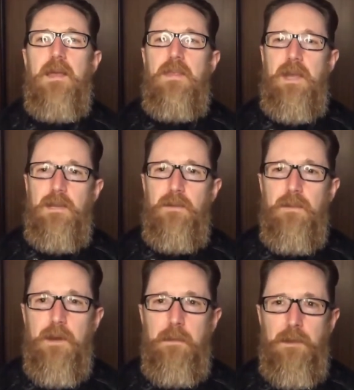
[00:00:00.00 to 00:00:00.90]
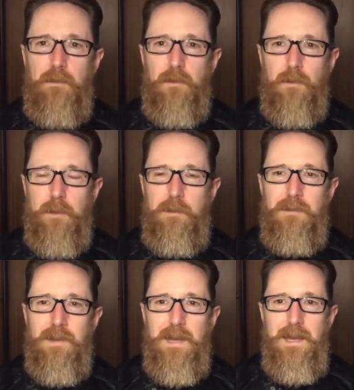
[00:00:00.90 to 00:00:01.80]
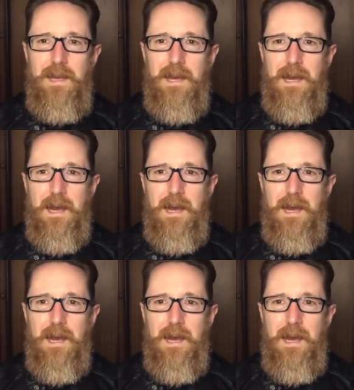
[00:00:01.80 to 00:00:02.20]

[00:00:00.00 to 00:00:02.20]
Thank you very much for joining me today.